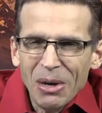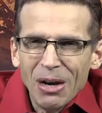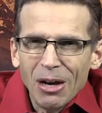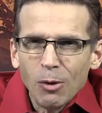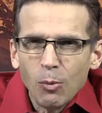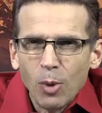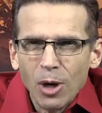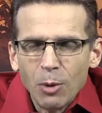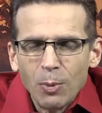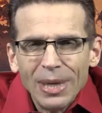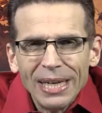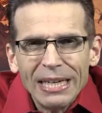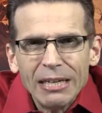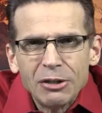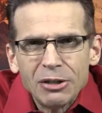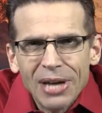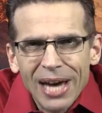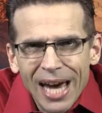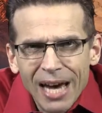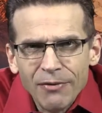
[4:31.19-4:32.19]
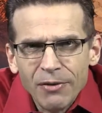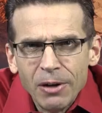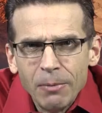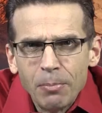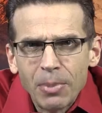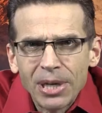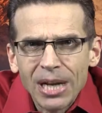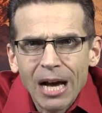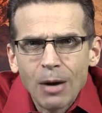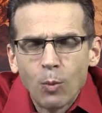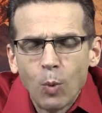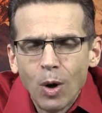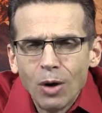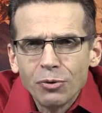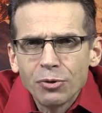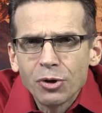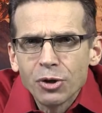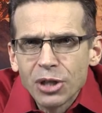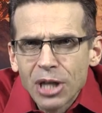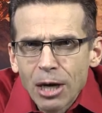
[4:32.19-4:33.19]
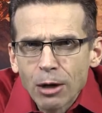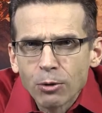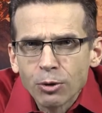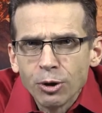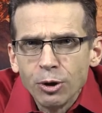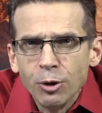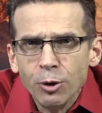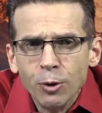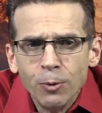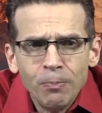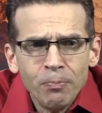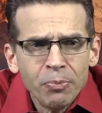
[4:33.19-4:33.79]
when we get to heaven. But I want to tell you